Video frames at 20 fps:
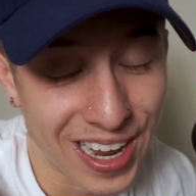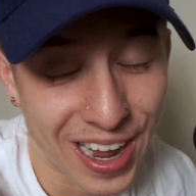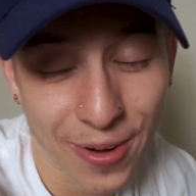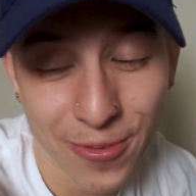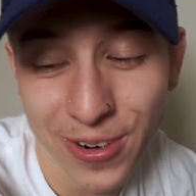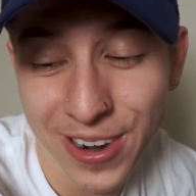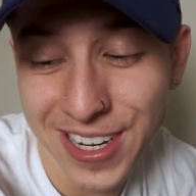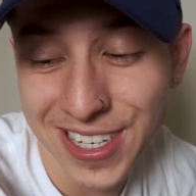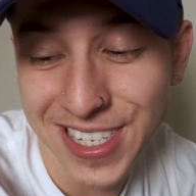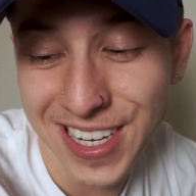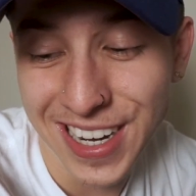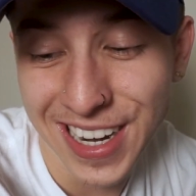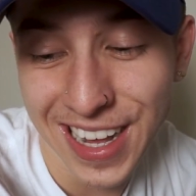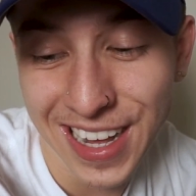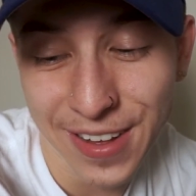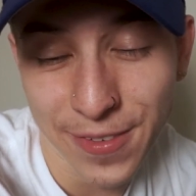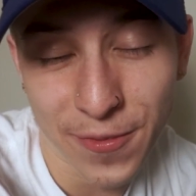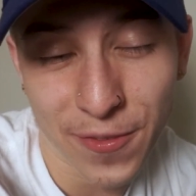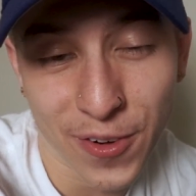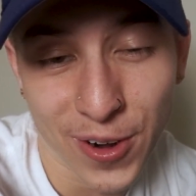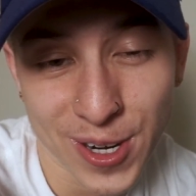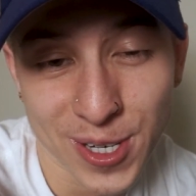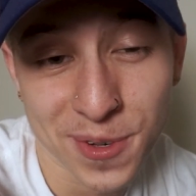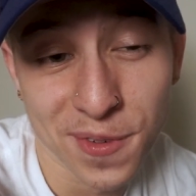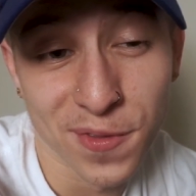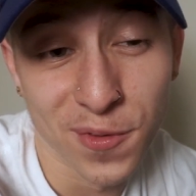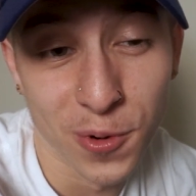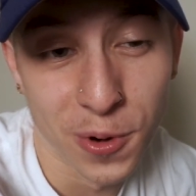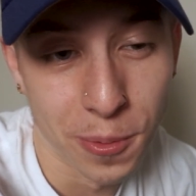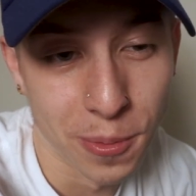I want to say that first
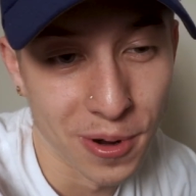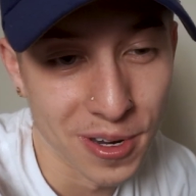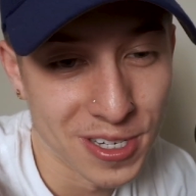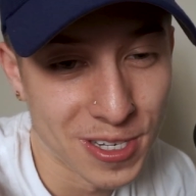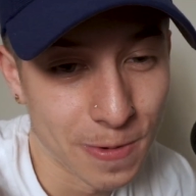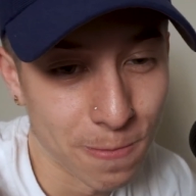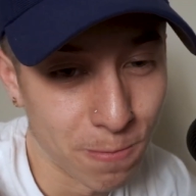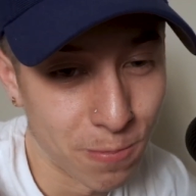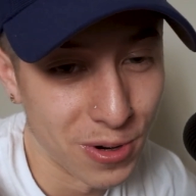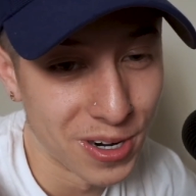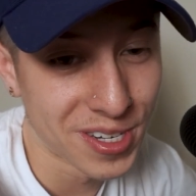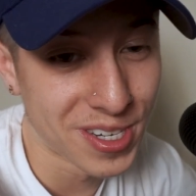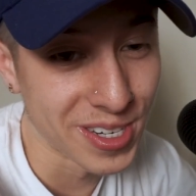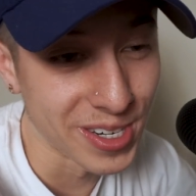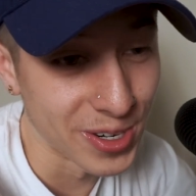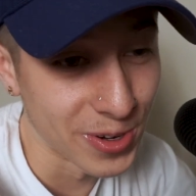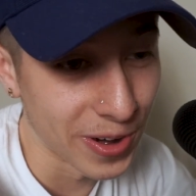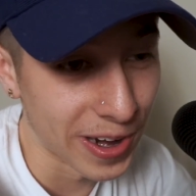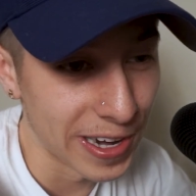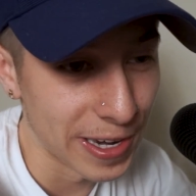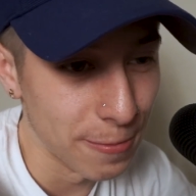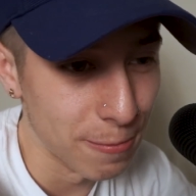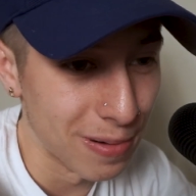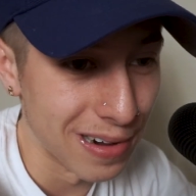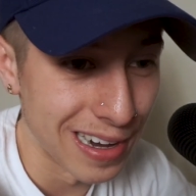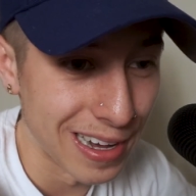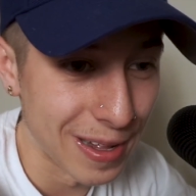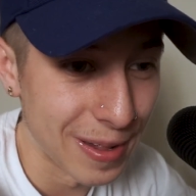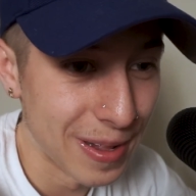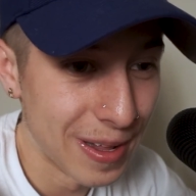and foremost. Books are great,
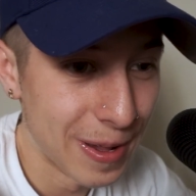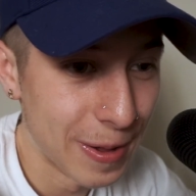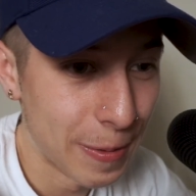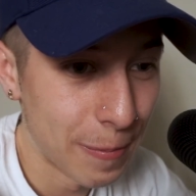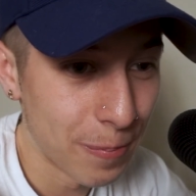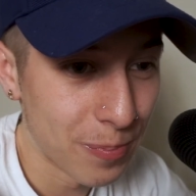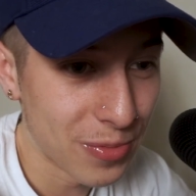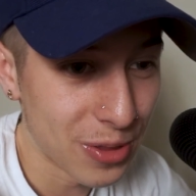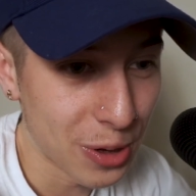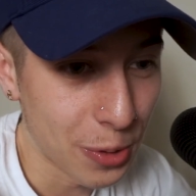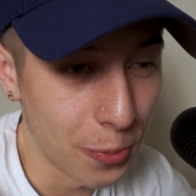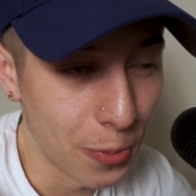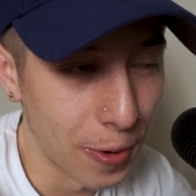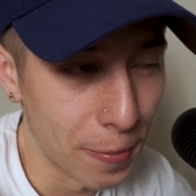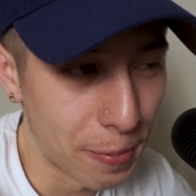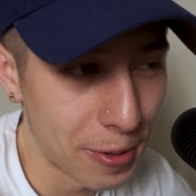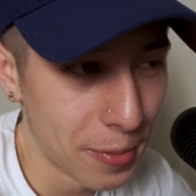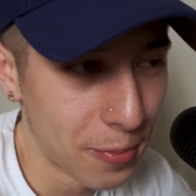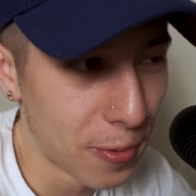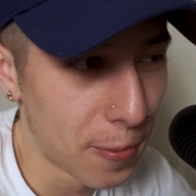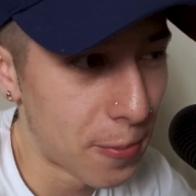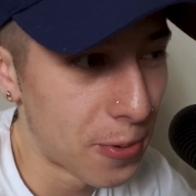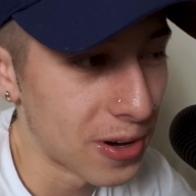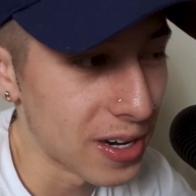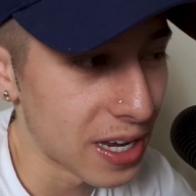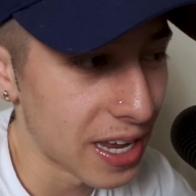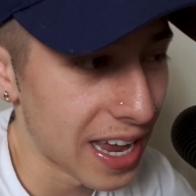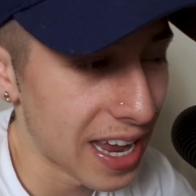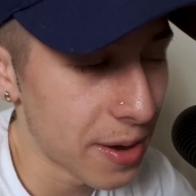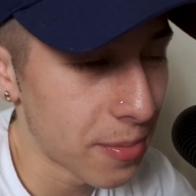but when people
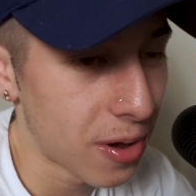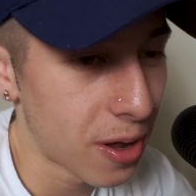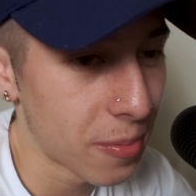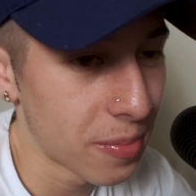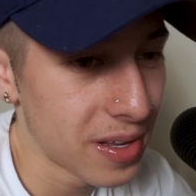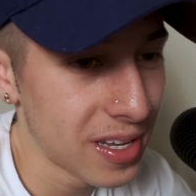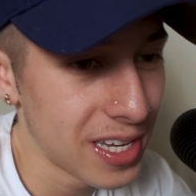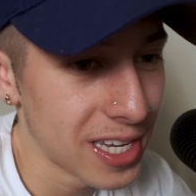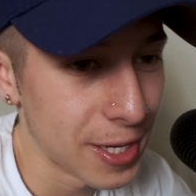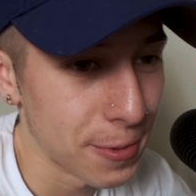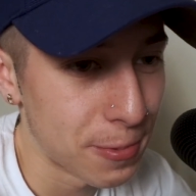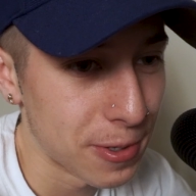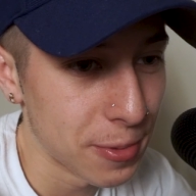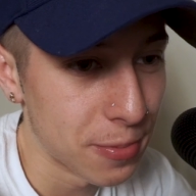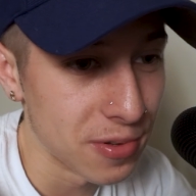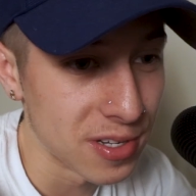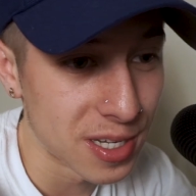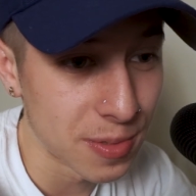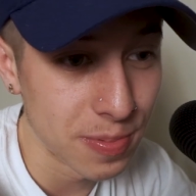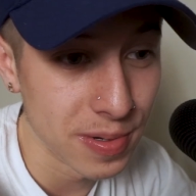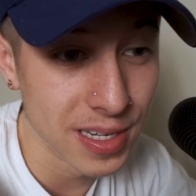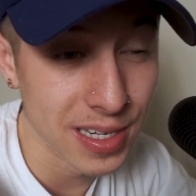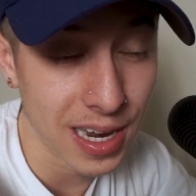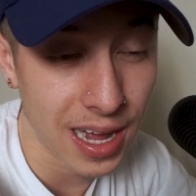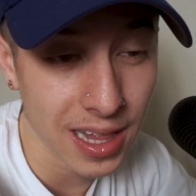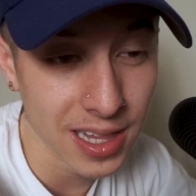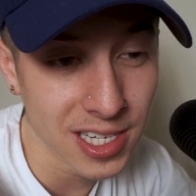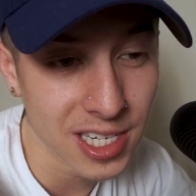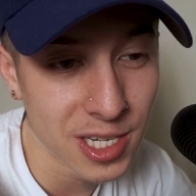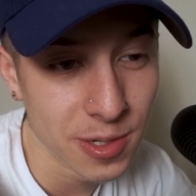put game on me and people spit
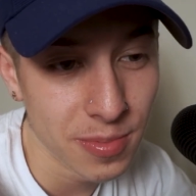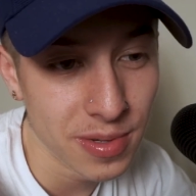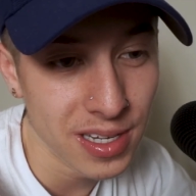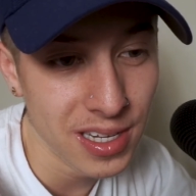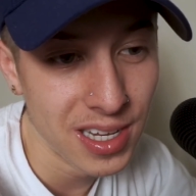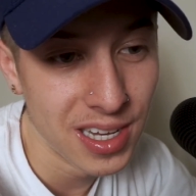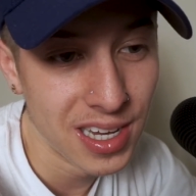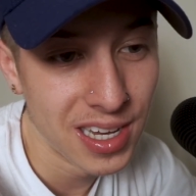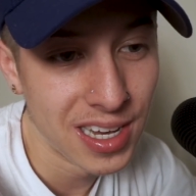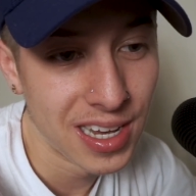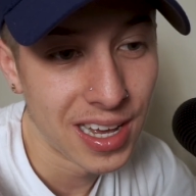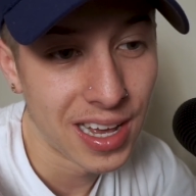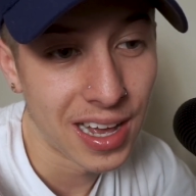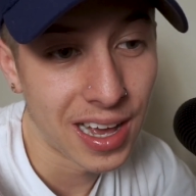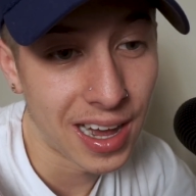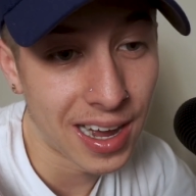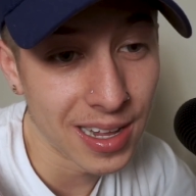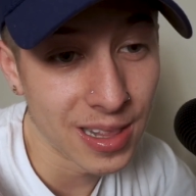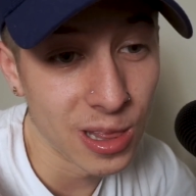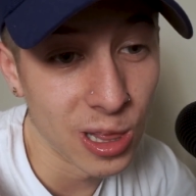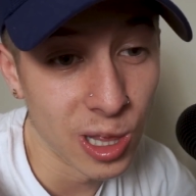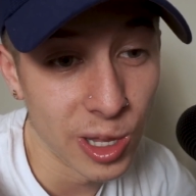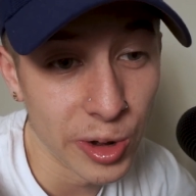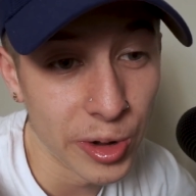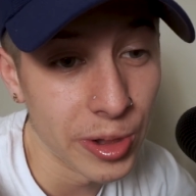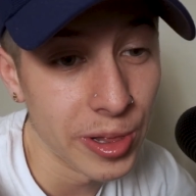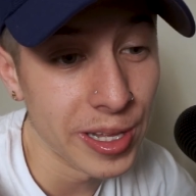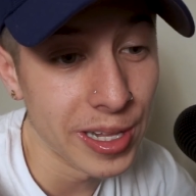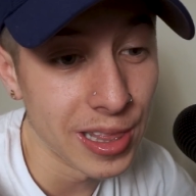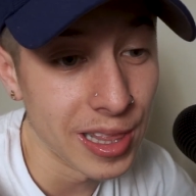knowledge to me, I
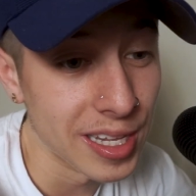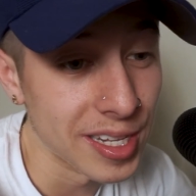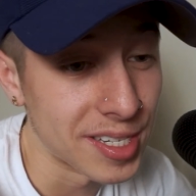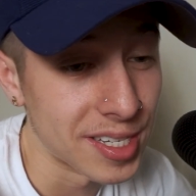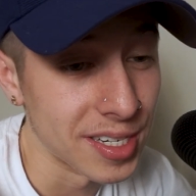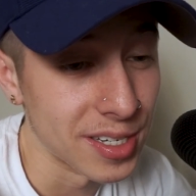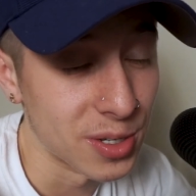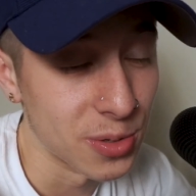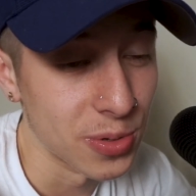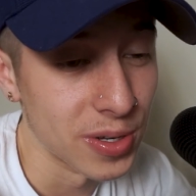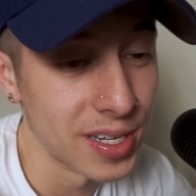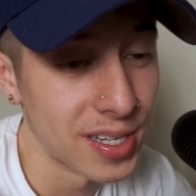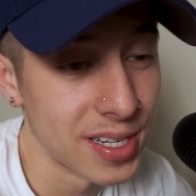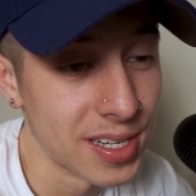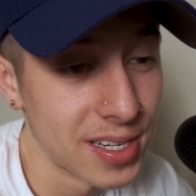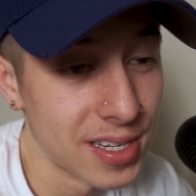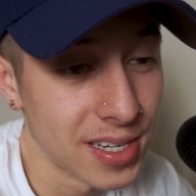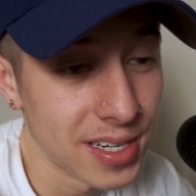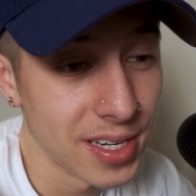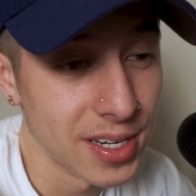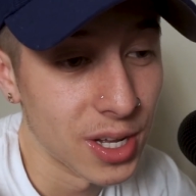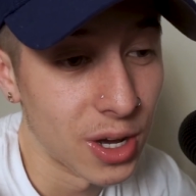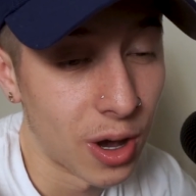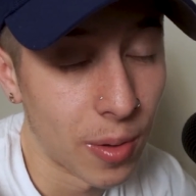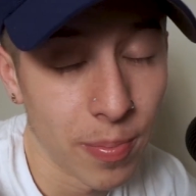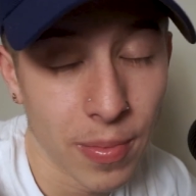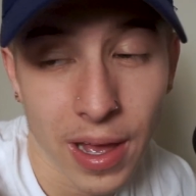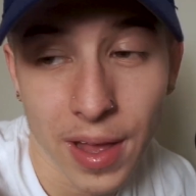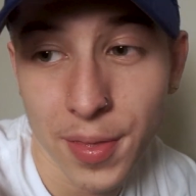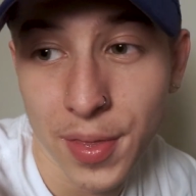literally listen to it.
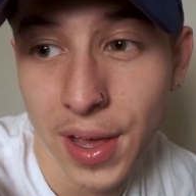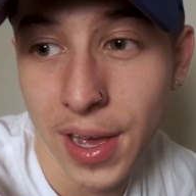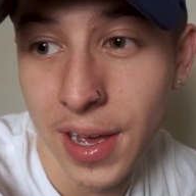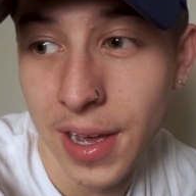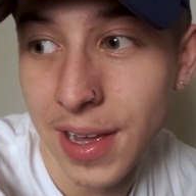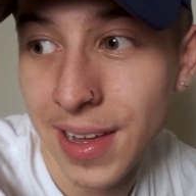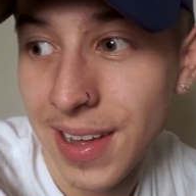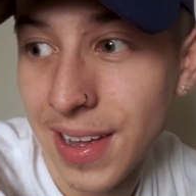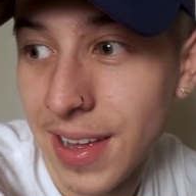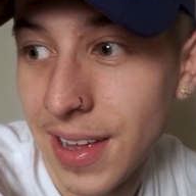I'm not that